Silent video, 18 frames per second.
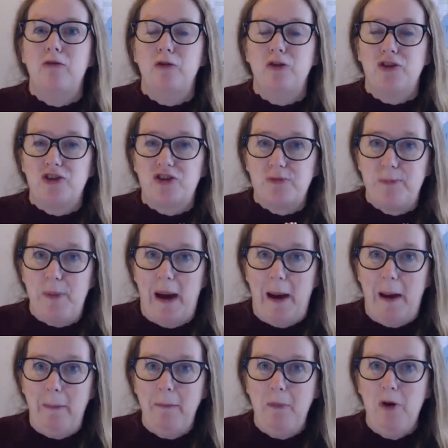
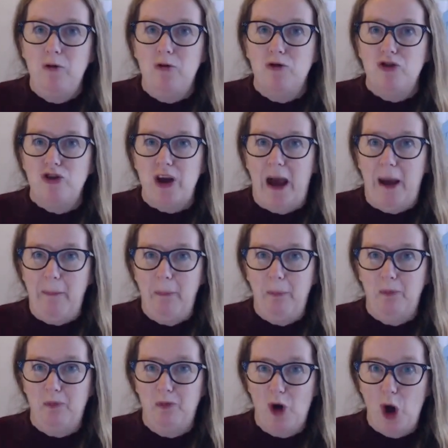spam, chat
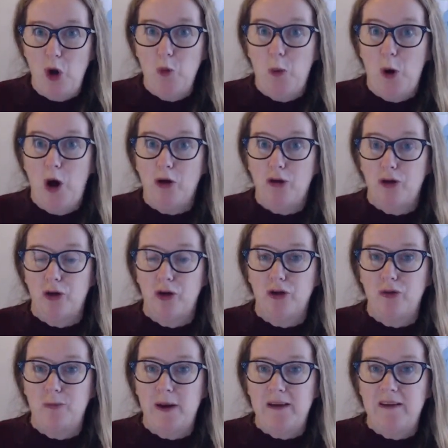robots,
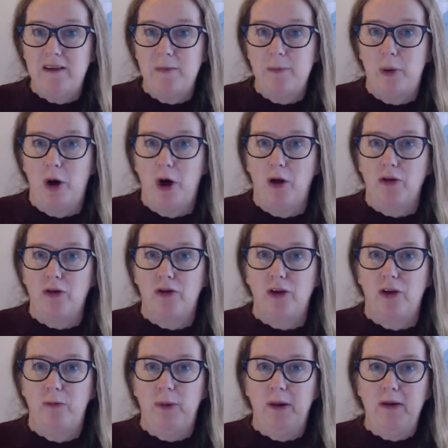automated bots
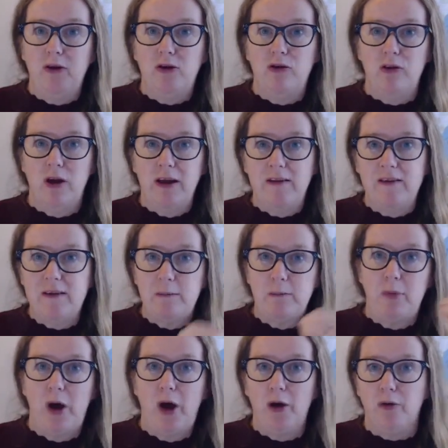have been
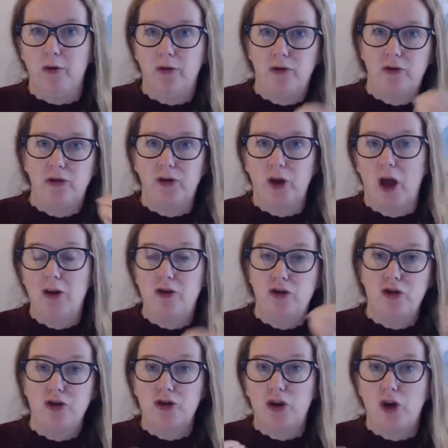creating posts and
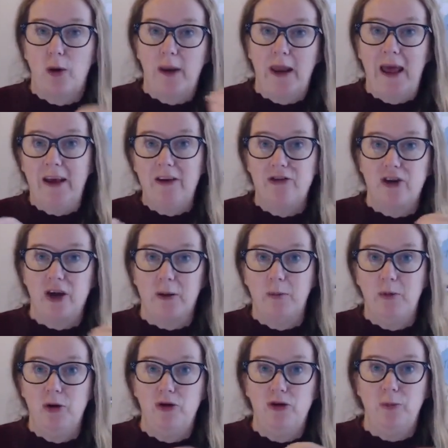just going hashtag
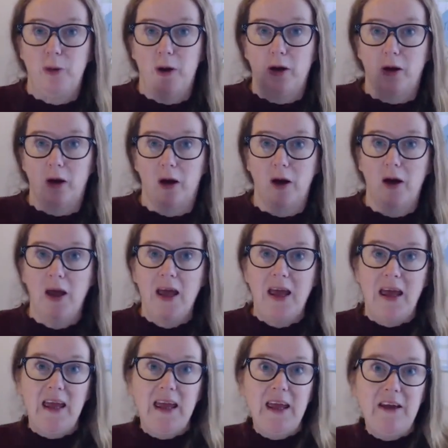beauty blogger,
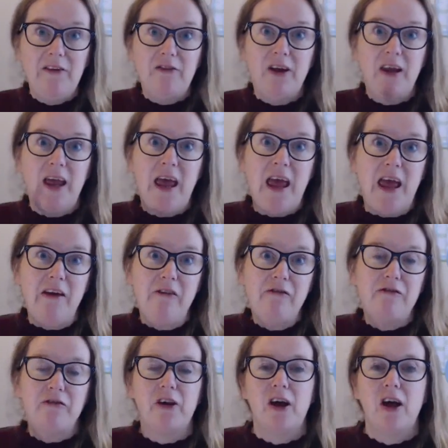even
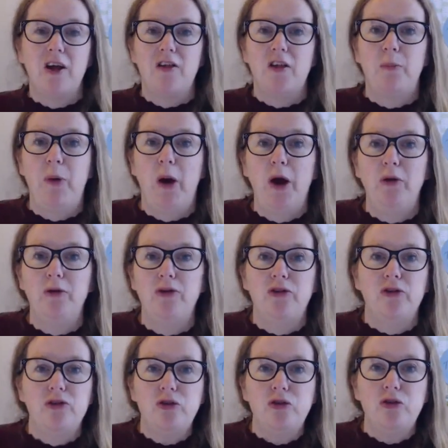if the post
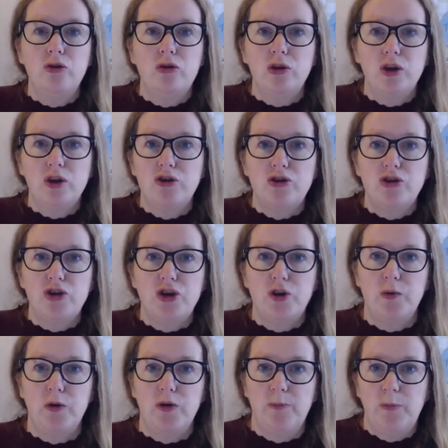is nothing to
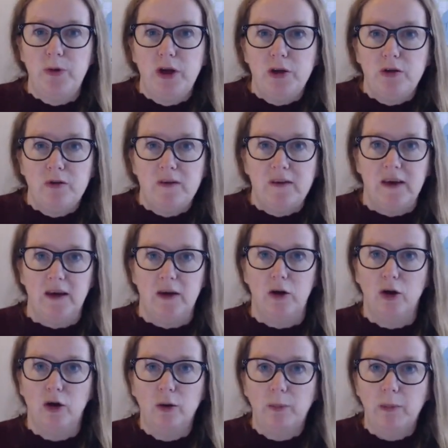do with beauty
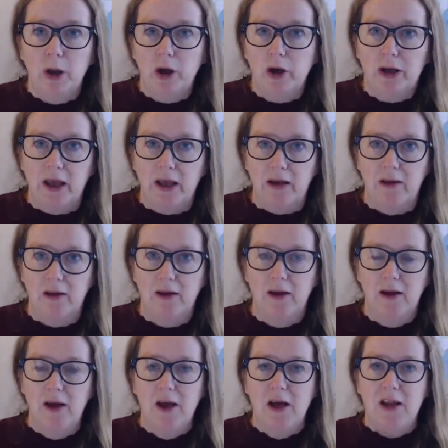or blogging.
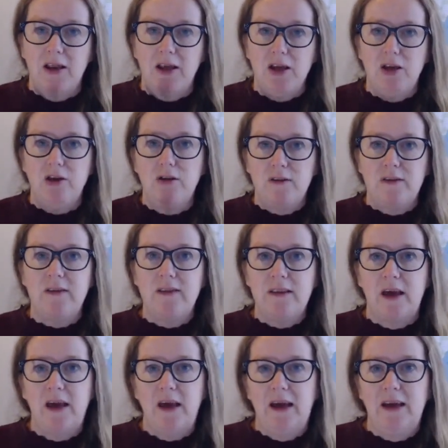They're using
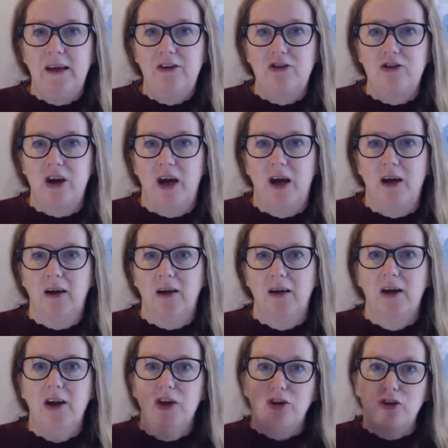that hashtag
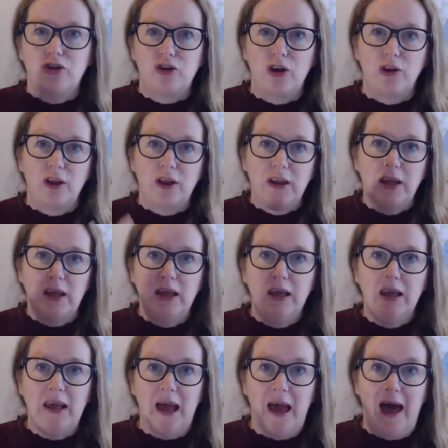so that they
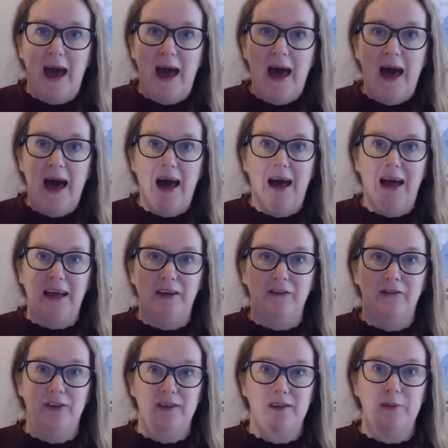can get a high
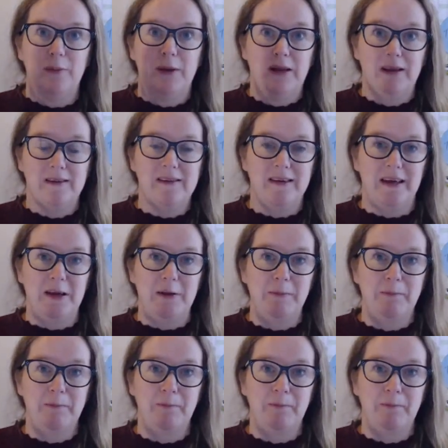visibility.